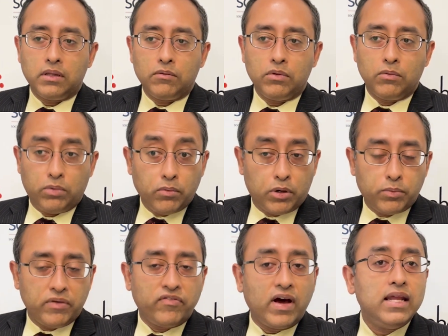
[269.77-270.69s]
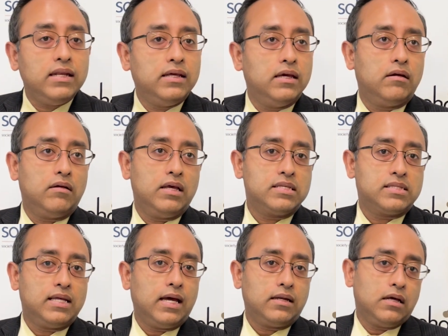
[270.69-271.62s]
what we find here is
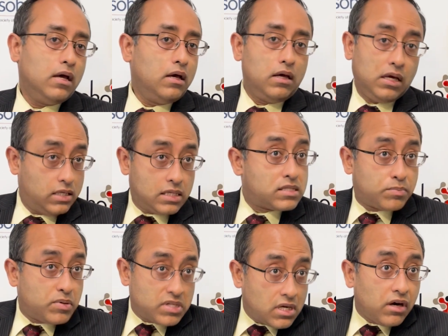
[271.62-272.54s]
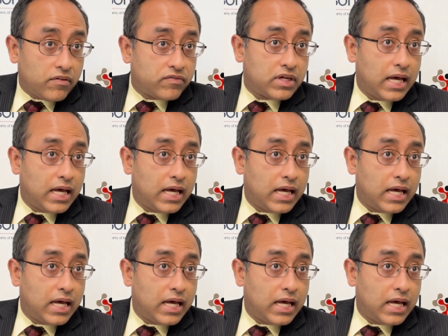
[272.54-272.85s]
that it is preserved